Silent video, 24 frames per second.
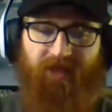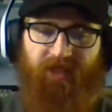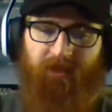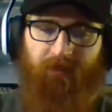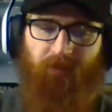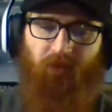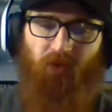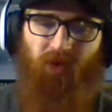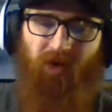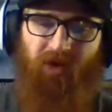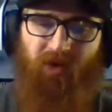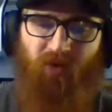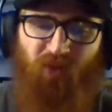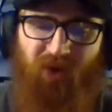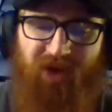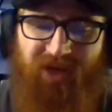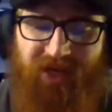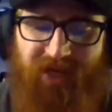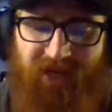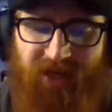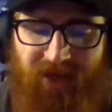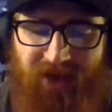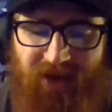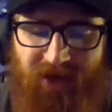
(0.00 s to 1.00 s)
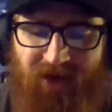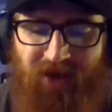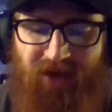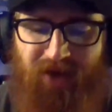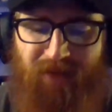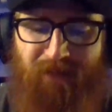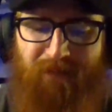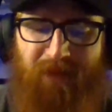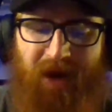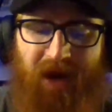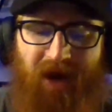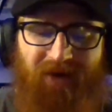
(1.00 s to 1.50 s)
this point, we get a
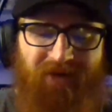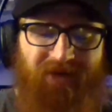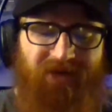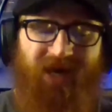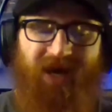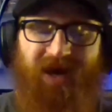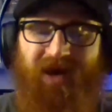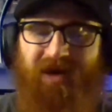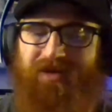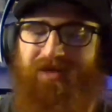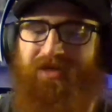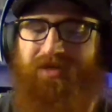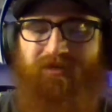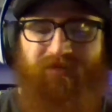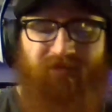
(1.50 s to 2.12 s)
montage